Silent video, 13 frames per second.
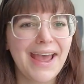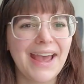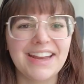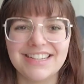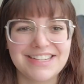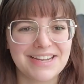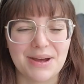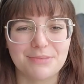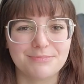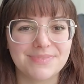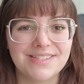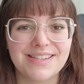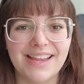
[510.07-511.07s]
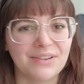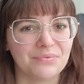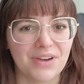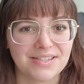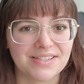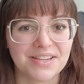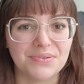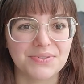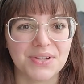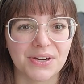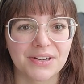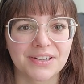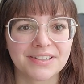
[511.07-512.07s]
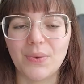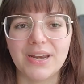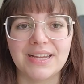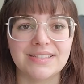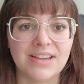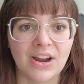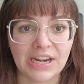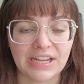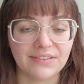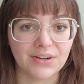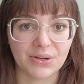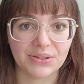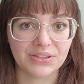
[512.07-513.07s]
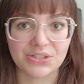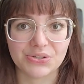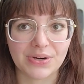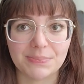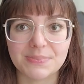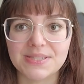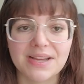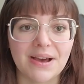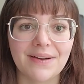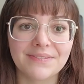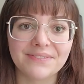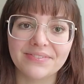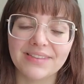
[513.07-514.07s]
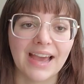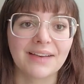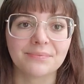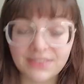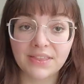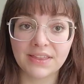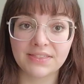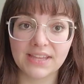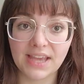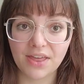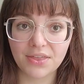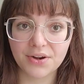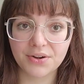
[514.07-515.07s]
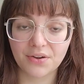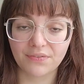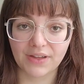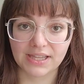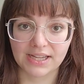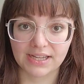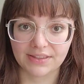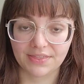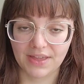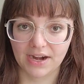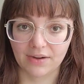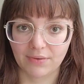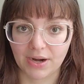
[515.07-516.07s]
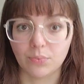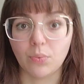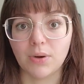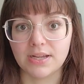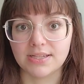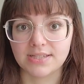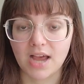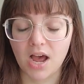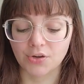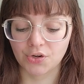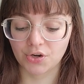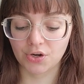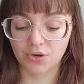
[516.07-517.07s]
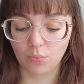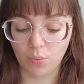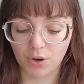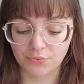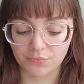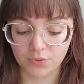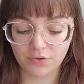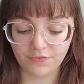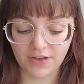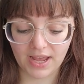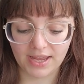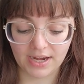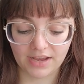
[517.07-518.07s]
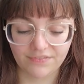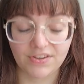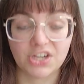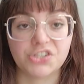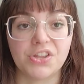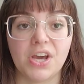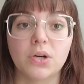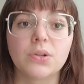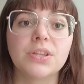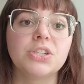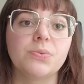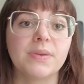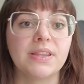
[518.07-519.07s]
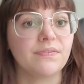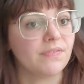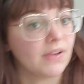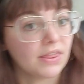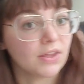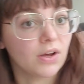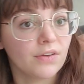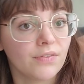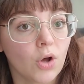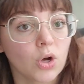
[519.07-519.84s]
and he comes and rescues her when he's not even on the trip. So, yeah. And then the other novella that I read was Under One Roof, and I finished that on the 25th of